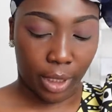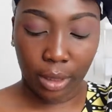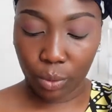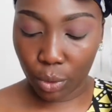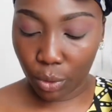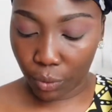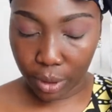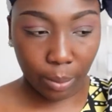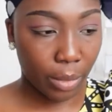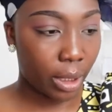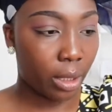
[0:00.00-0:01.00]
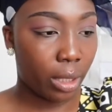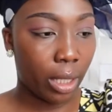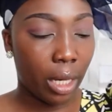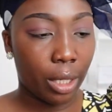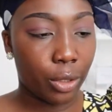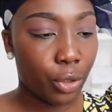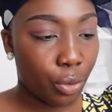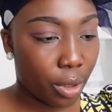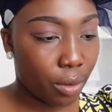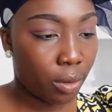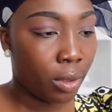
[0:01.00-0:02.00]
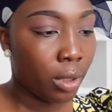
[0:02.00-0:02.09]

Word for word: think we'll go for something natural